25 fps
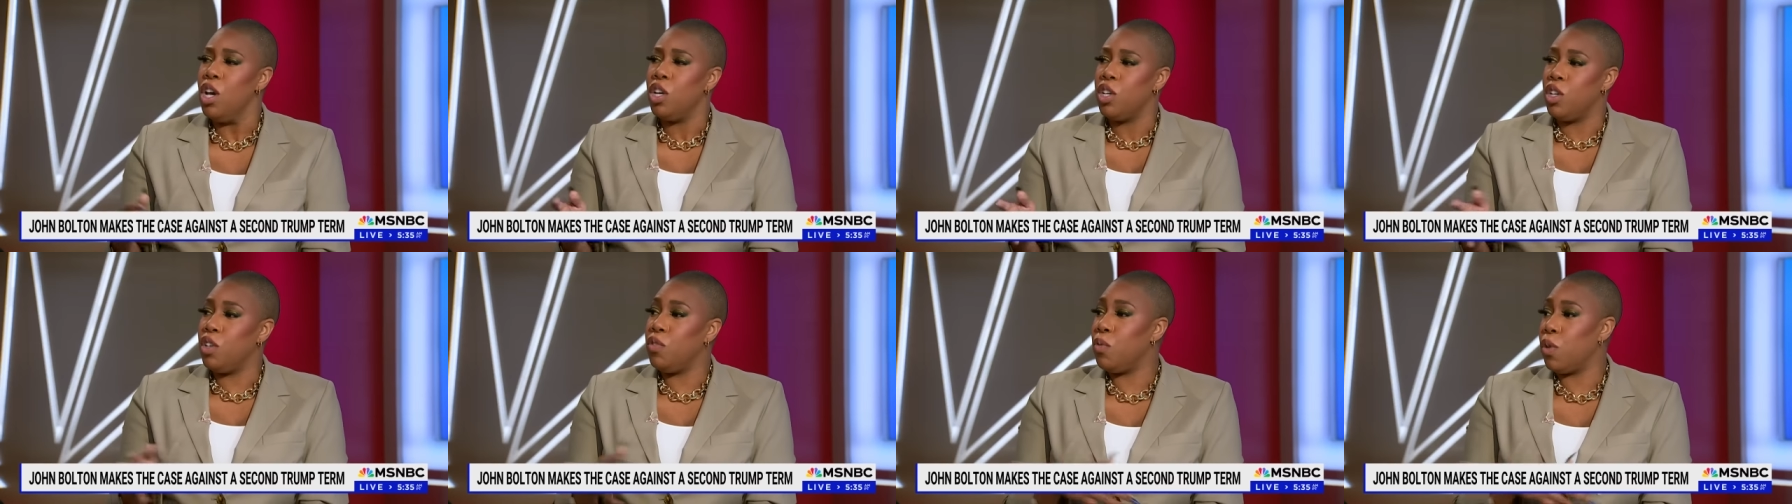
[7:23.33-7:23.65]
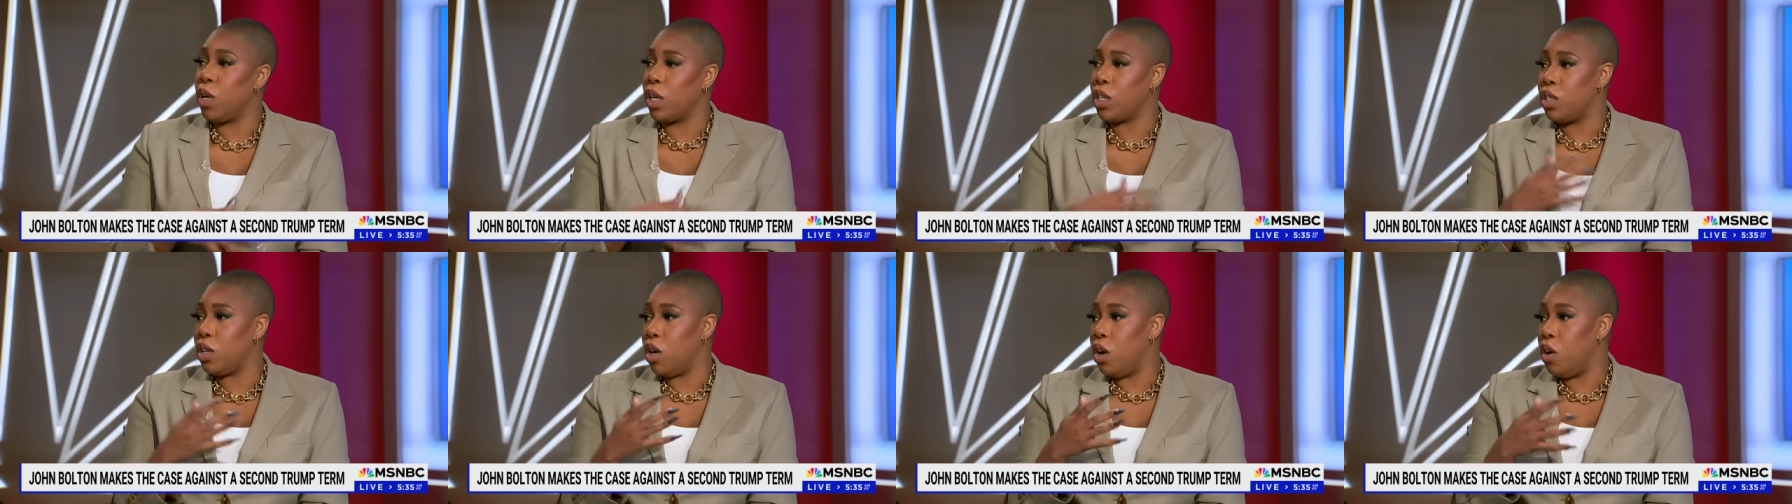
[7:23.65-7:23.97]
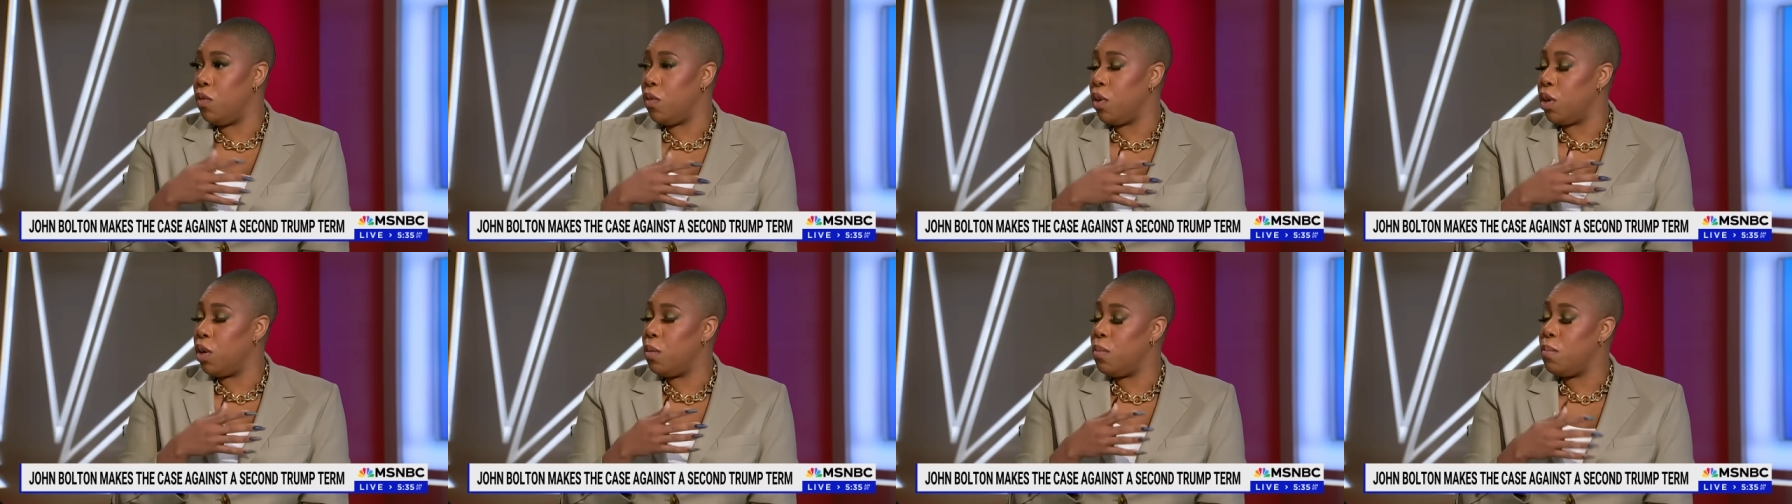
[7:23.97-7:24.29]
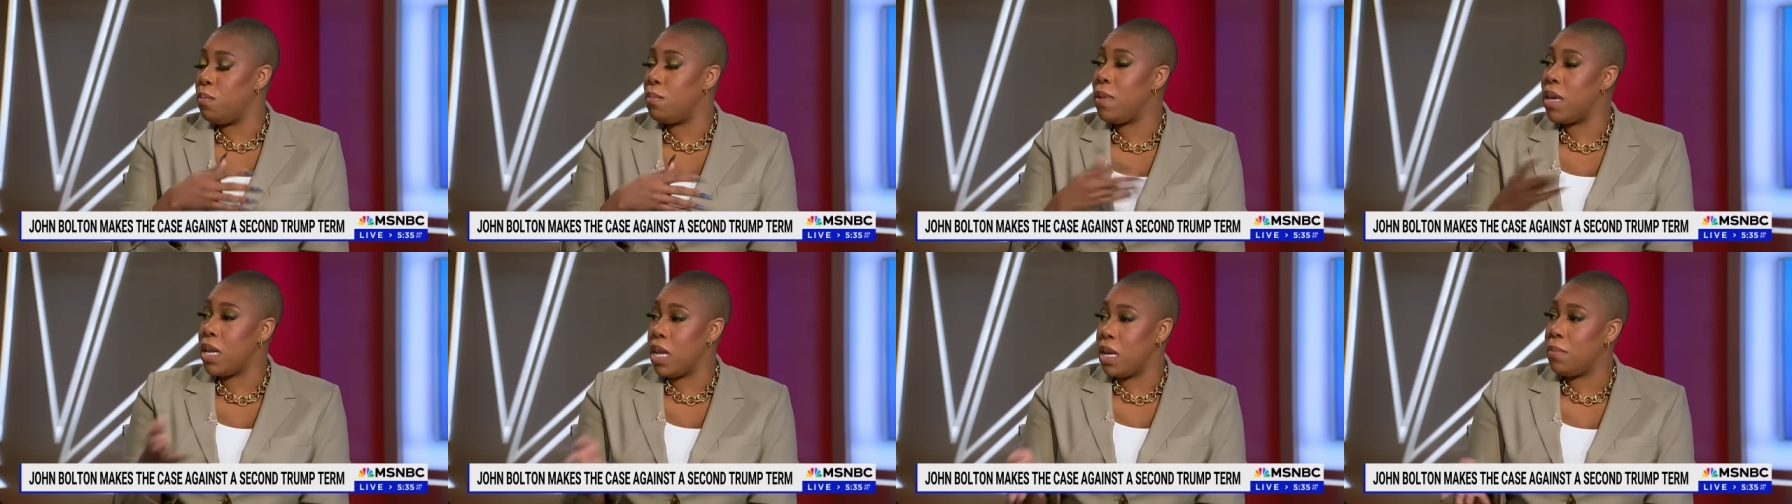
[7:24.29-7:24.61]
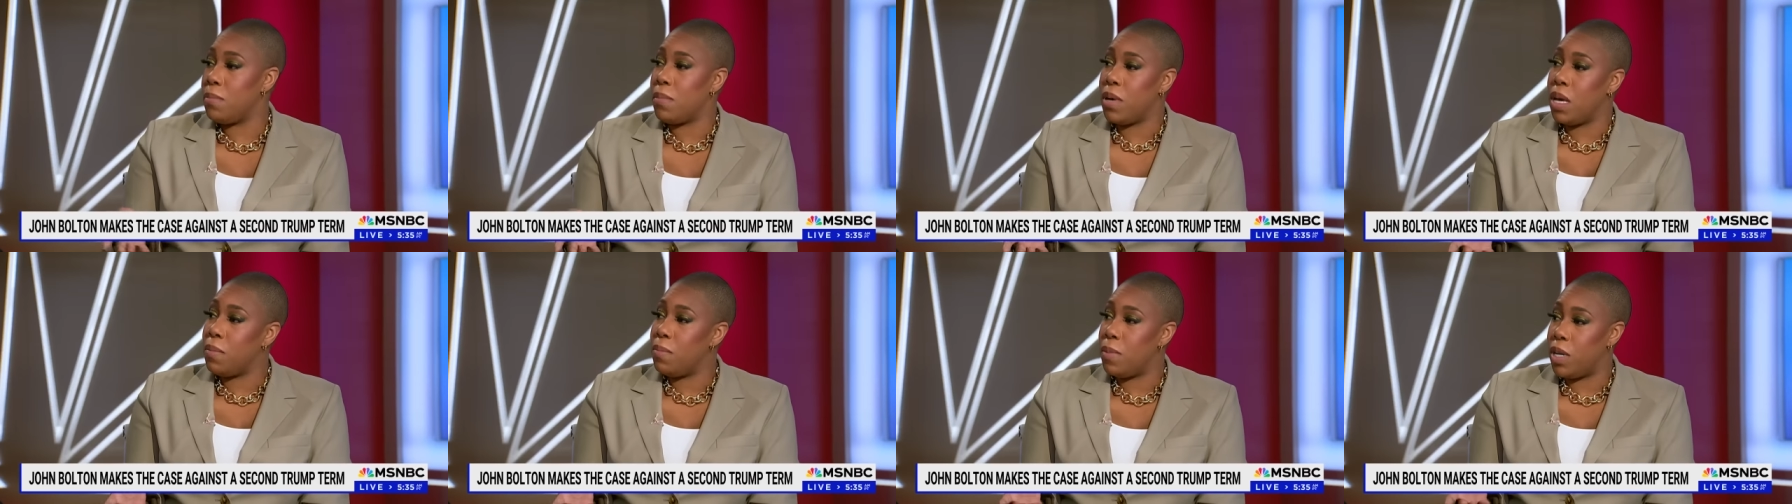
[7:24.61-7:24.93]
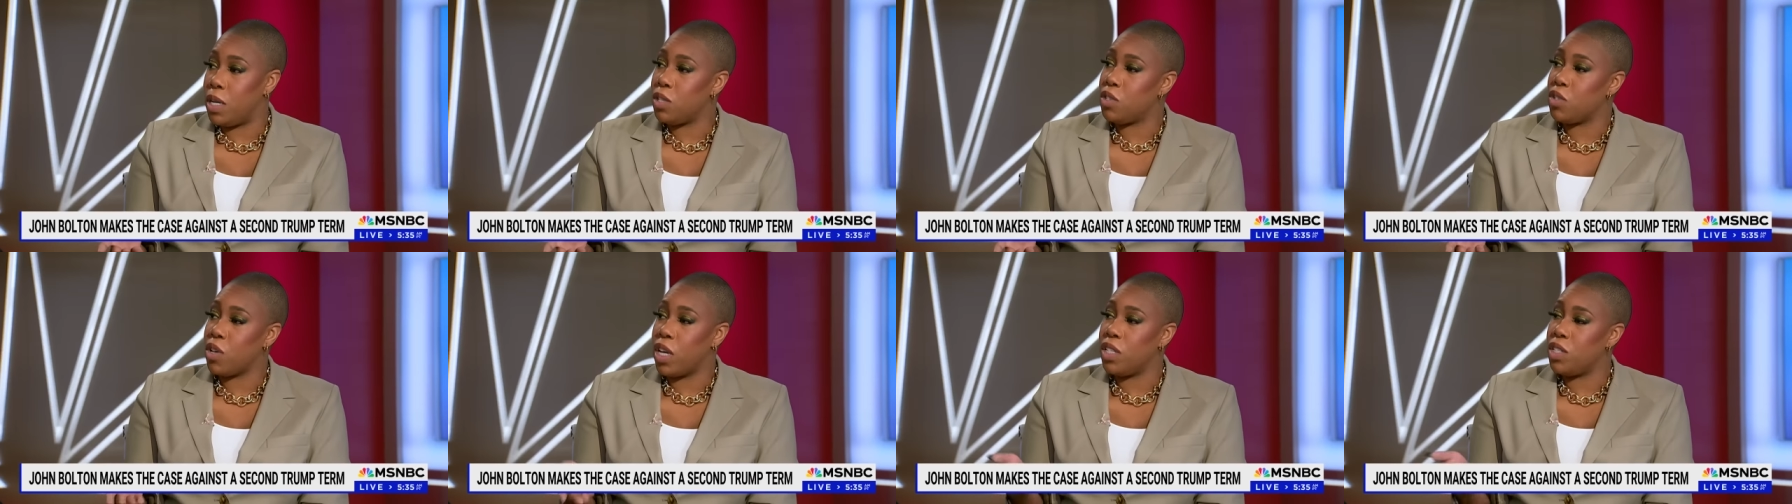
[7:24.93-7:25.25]
you've worked over many
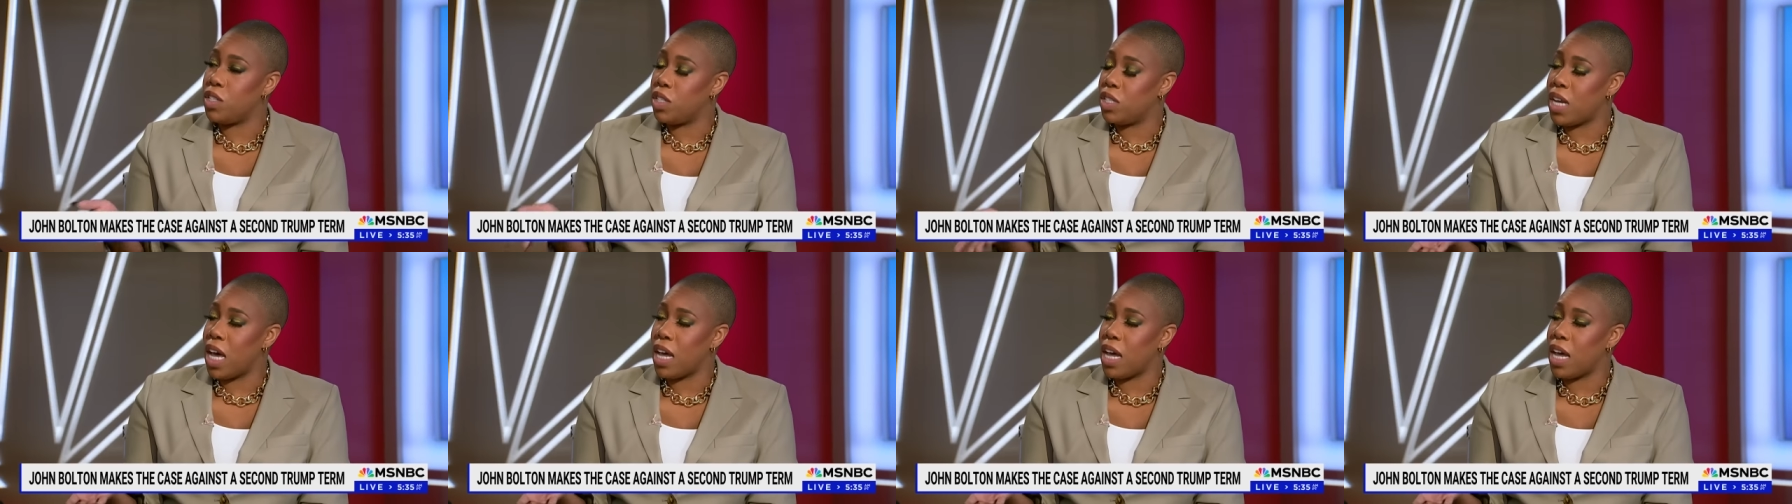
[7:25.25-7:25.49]
administrations,